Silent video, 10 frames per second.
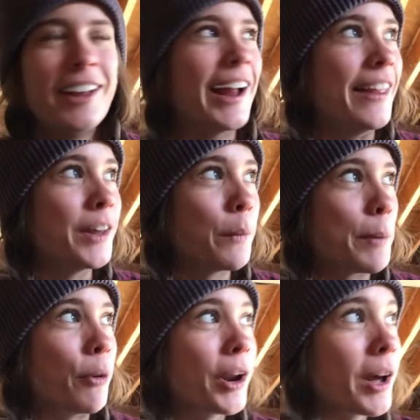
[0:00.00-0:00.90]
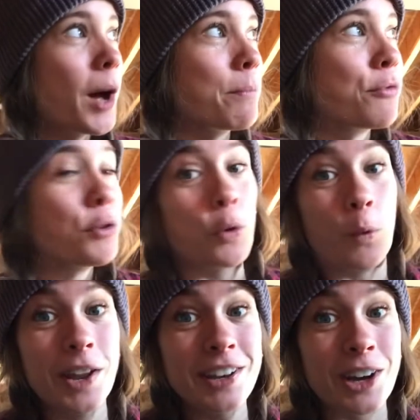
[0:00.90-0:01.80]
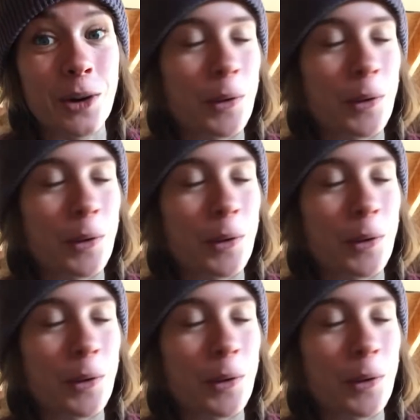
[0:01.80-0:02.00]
and then we put it up through the window.